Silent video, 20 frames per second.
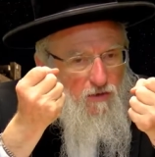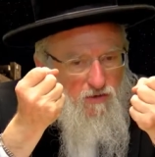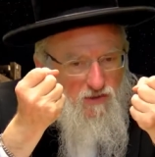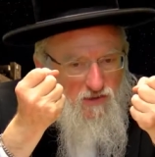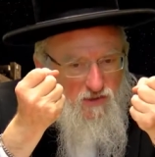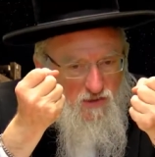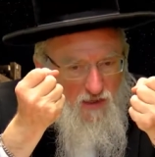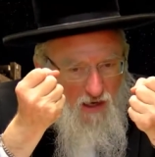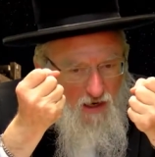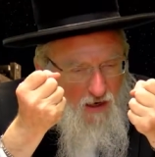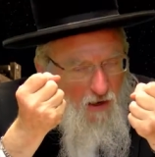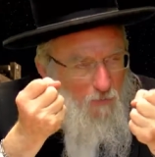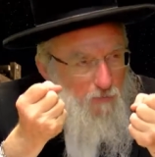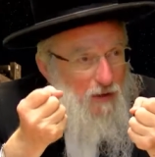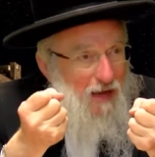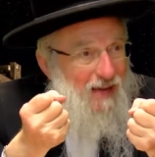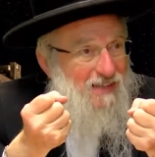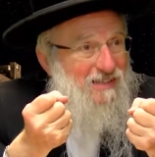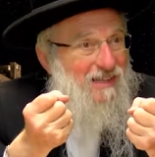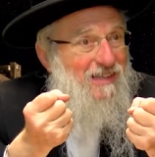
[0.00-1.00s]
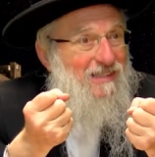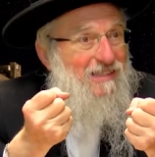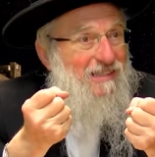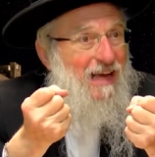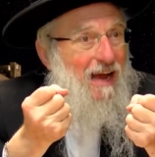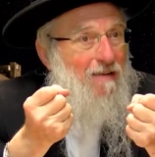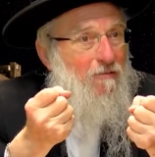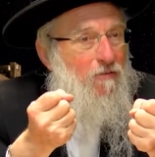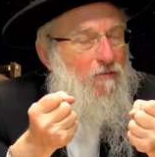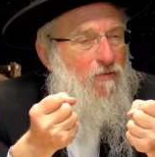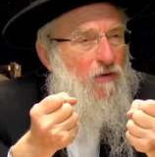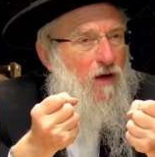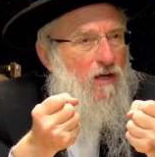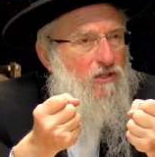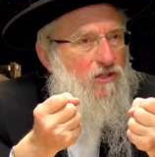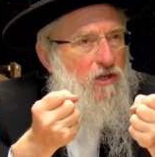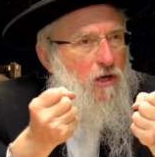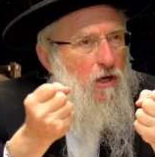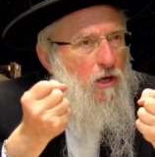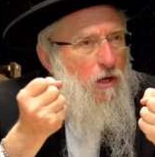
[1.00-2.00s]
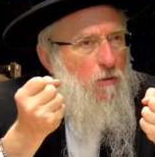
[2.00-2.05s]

set up as a sacrifice